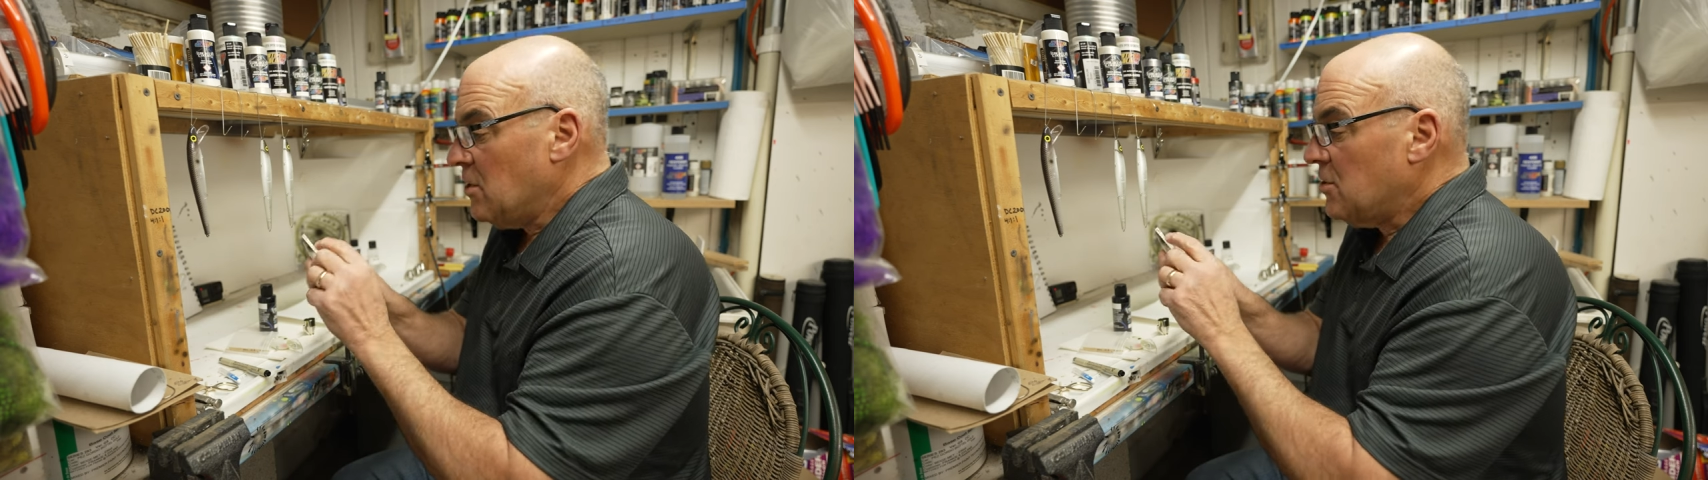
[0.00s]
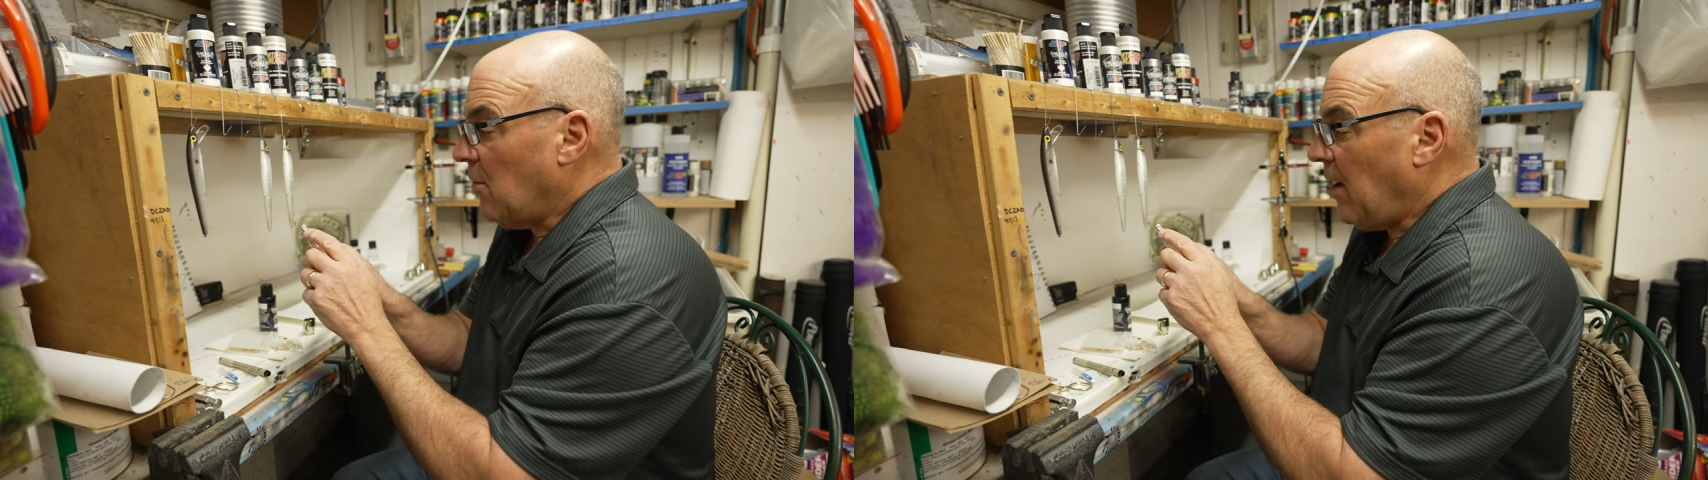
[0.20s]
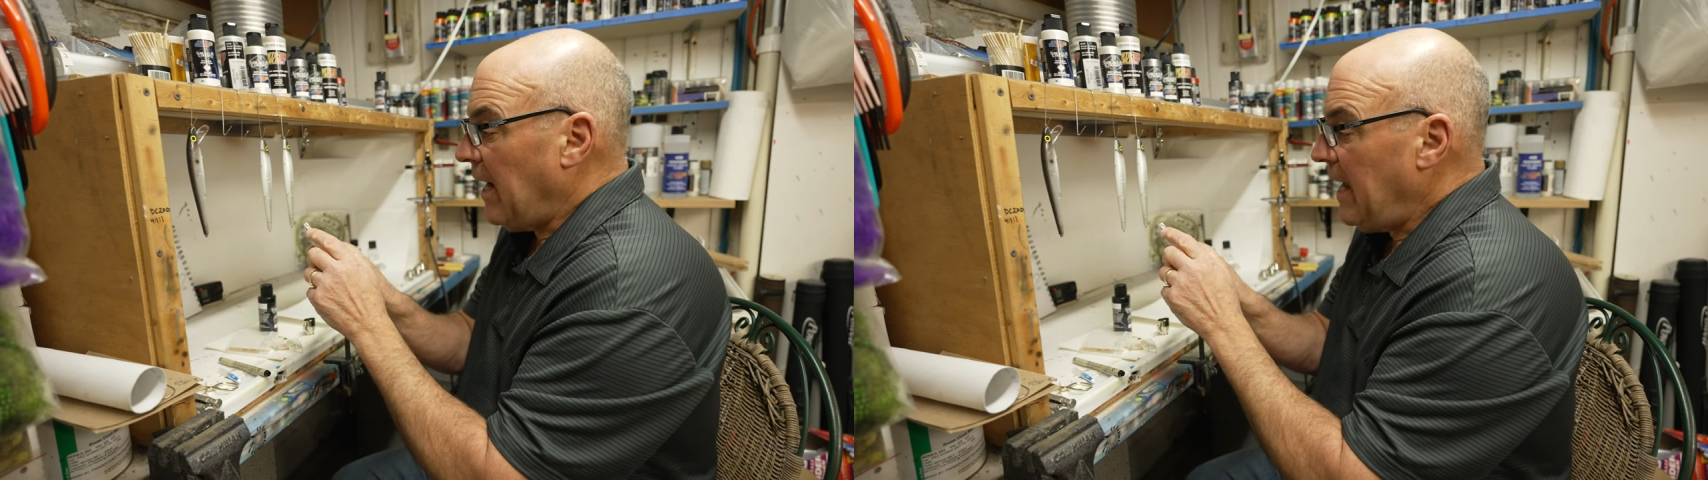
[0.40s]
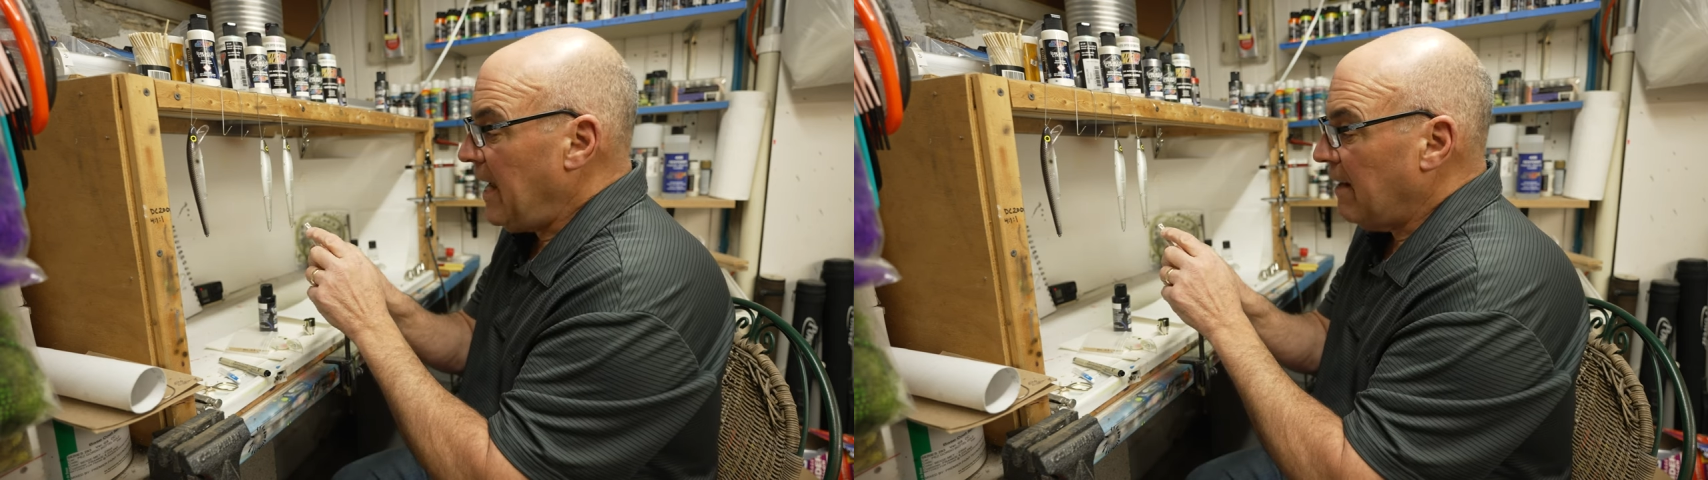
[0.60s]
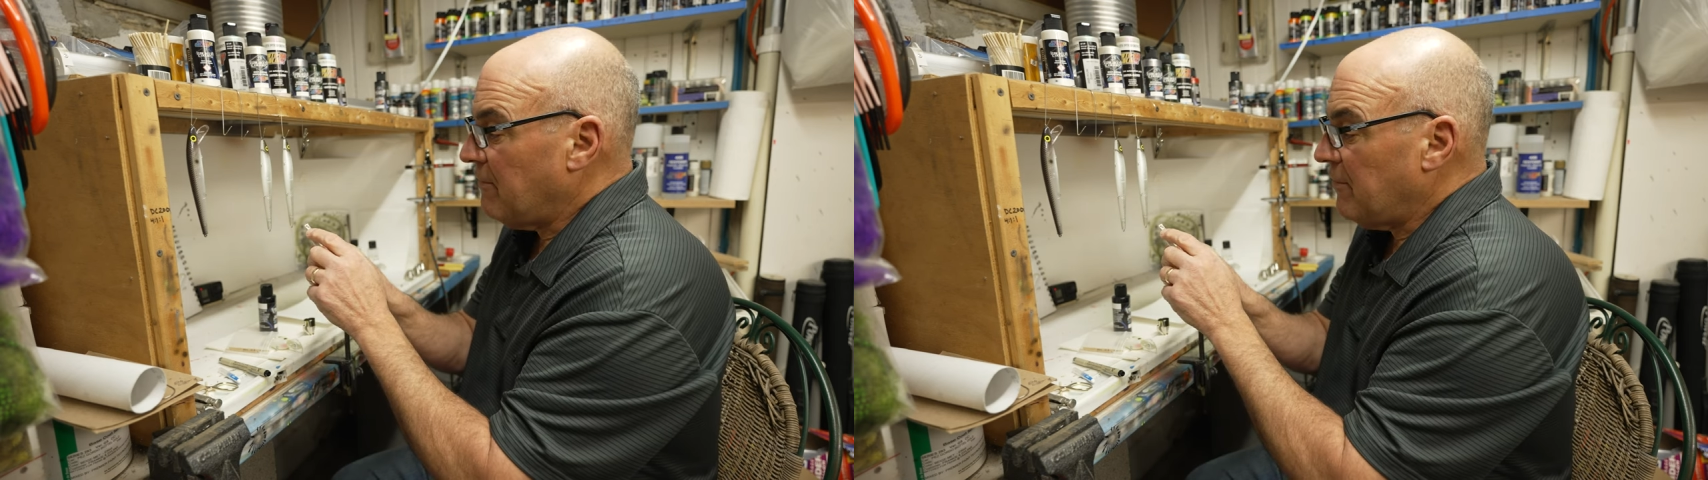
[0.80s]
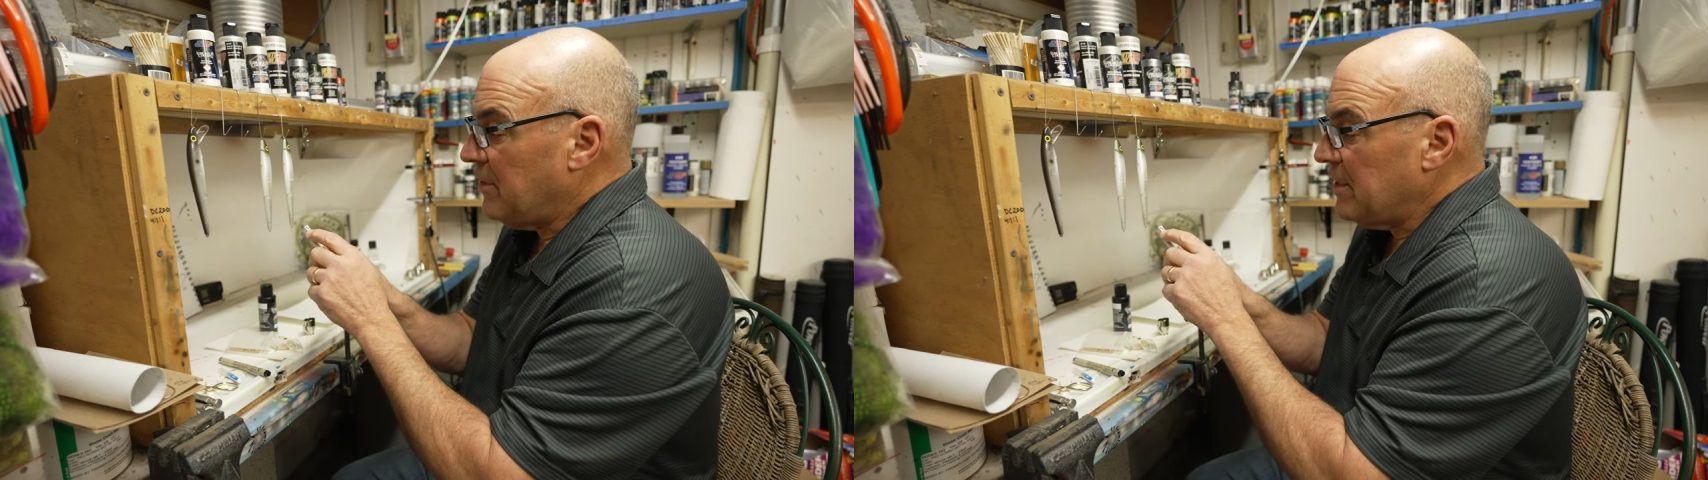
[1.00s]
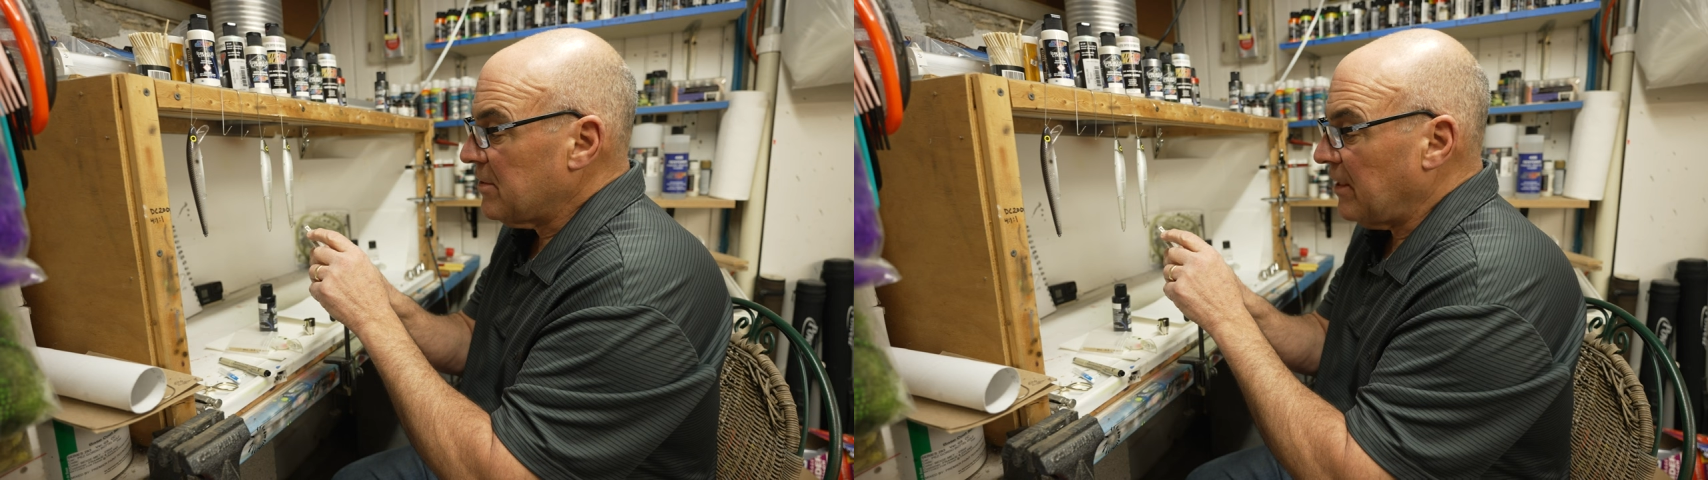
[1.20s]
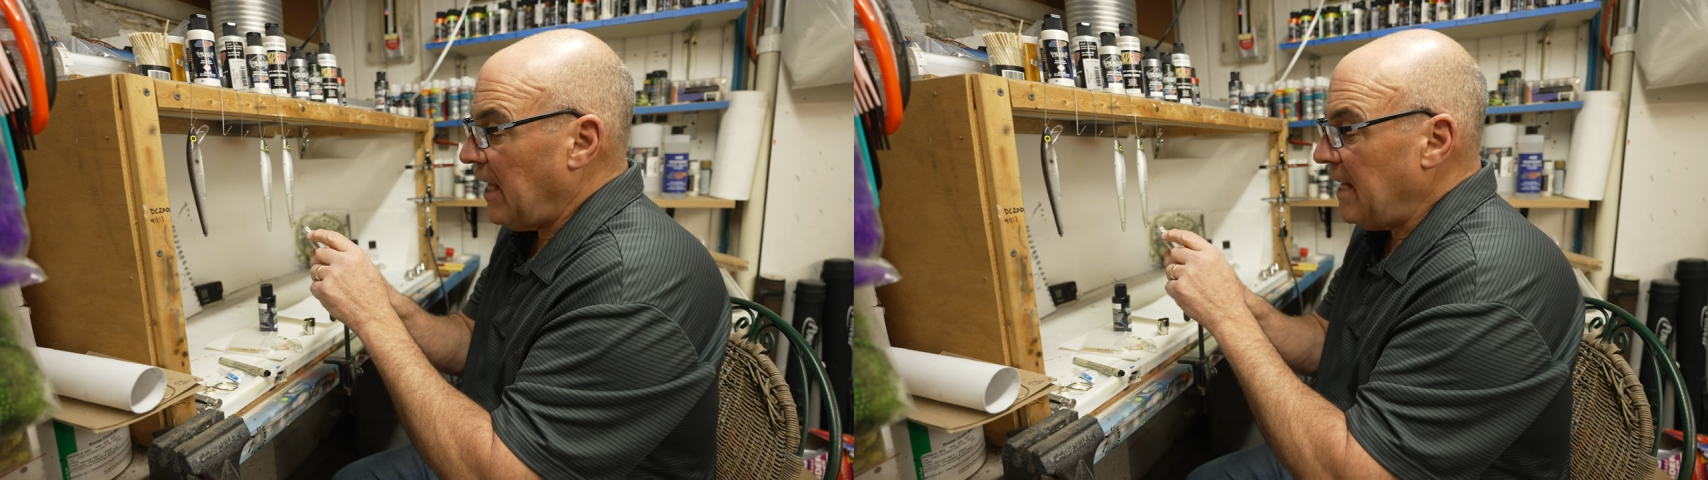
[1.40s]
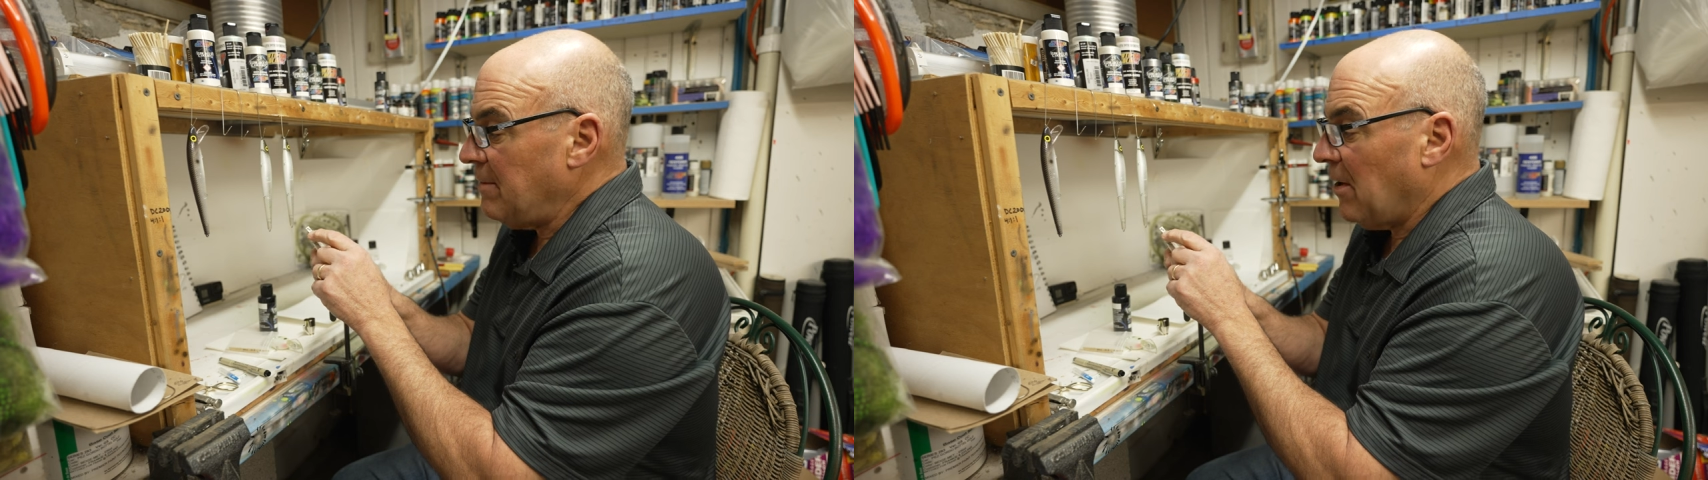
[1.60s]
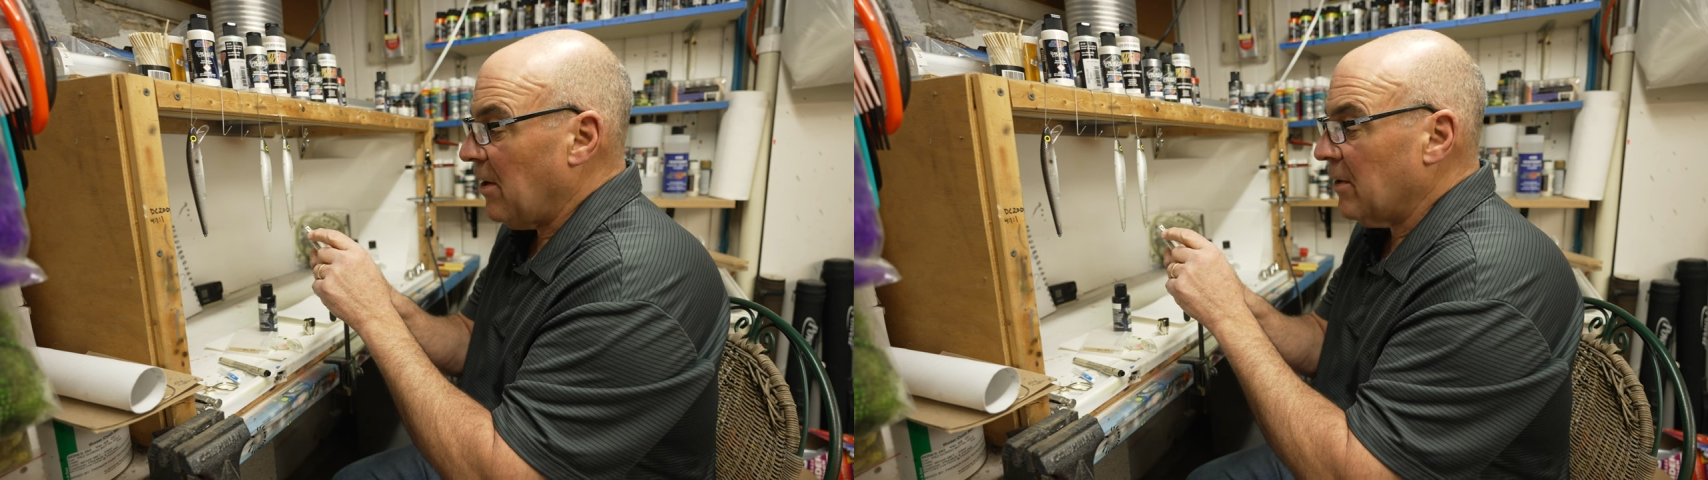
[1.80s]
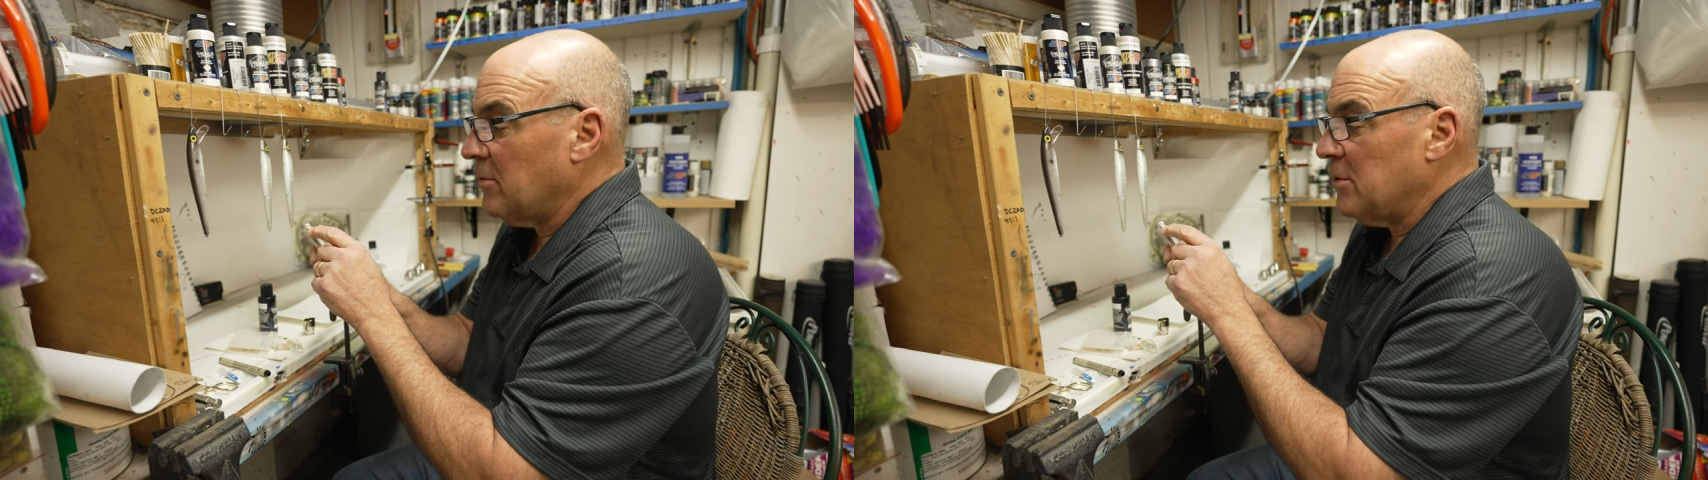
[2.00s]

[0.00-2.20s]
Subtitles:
So I have this line marked,